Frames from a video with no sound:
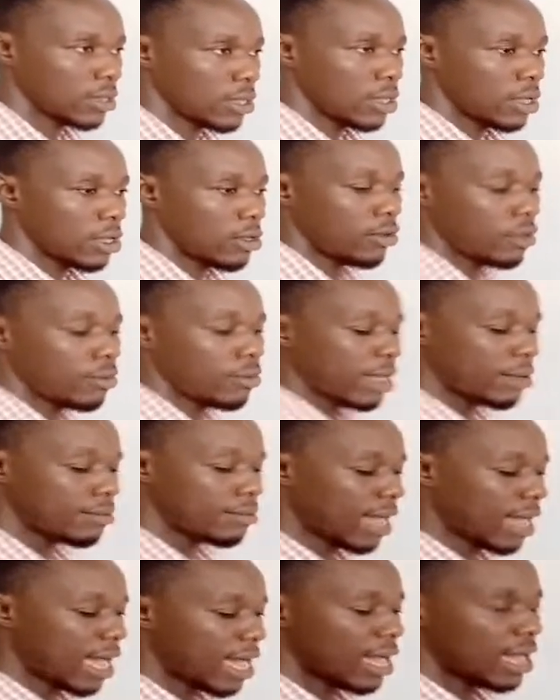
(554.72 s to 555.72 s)

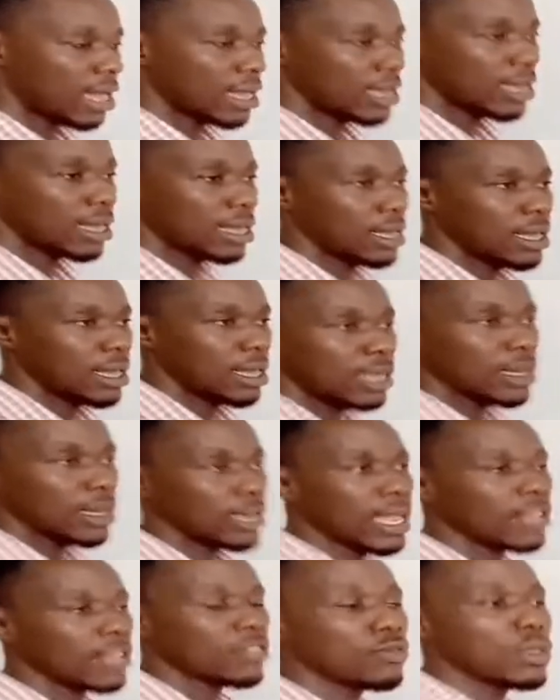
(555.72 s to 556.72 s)
Remember
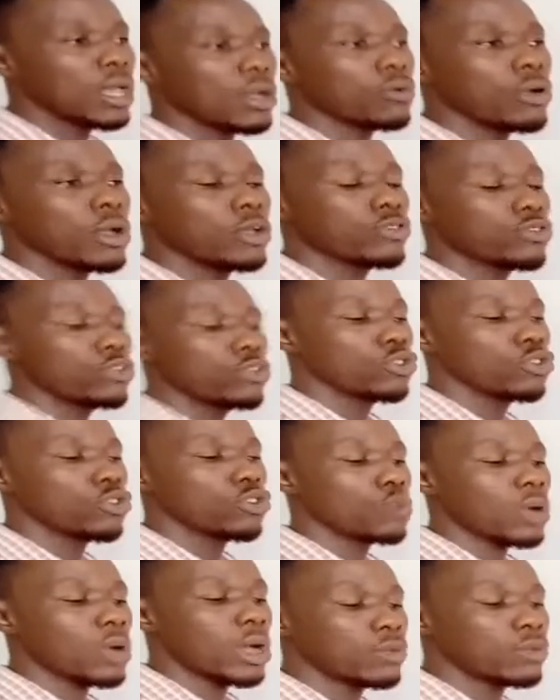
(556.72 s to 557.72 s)
that we are going to
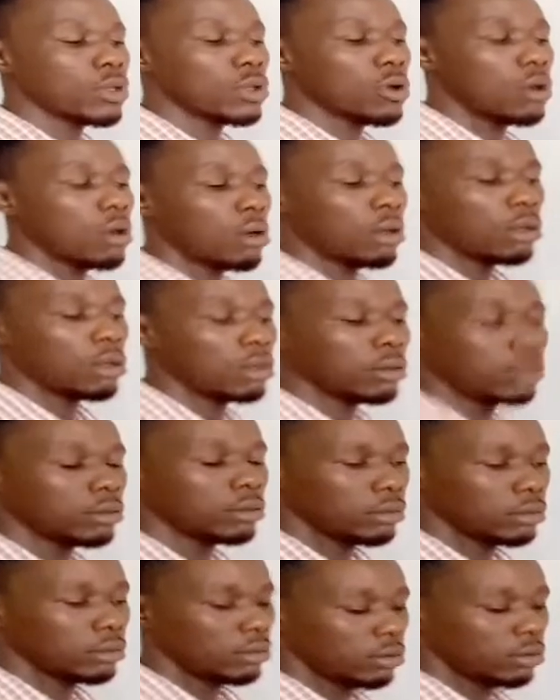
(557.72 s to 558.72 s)
use what we
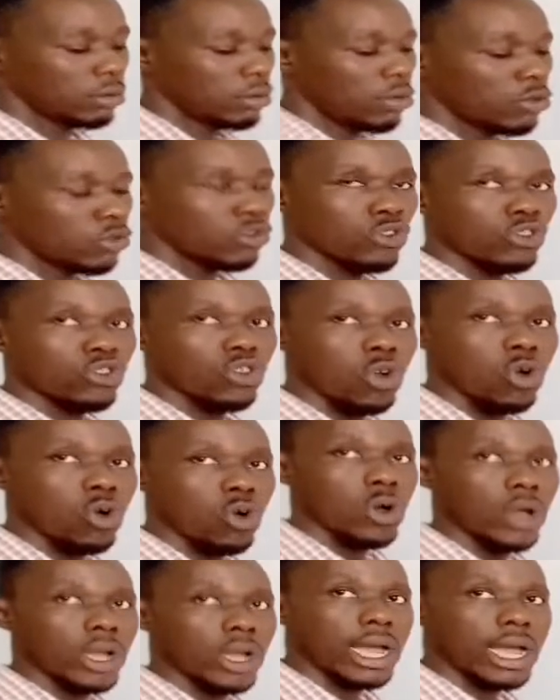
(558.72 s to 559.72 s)
call
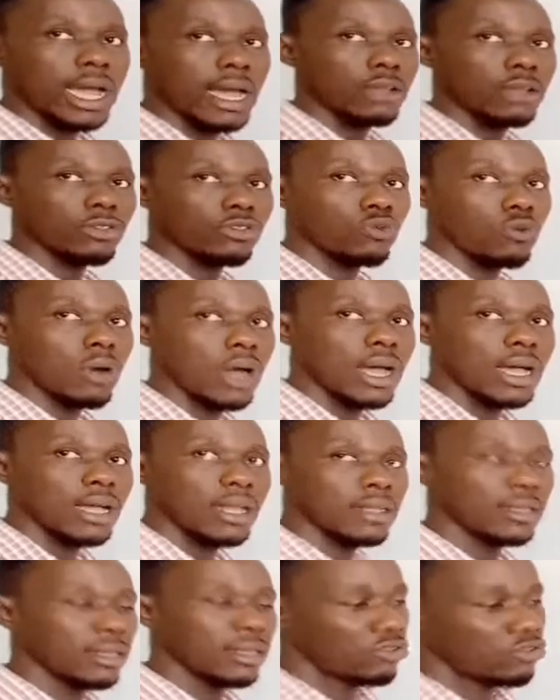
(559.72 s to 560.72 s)
SOHCAHTOA,
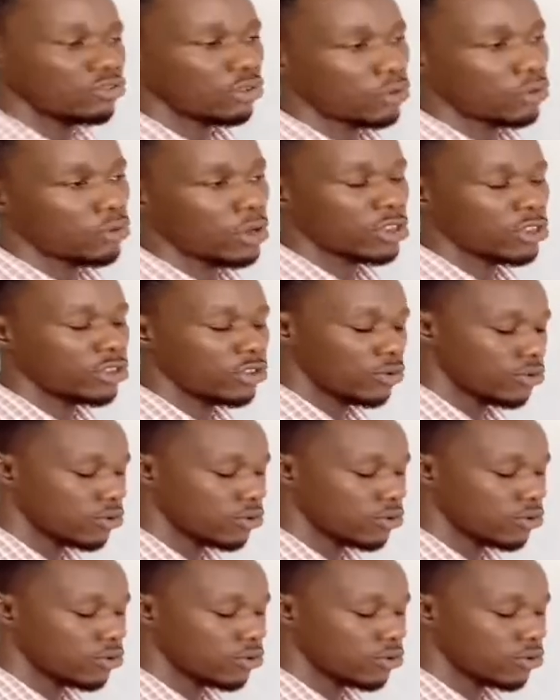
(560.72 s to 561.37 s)
the trig ratio.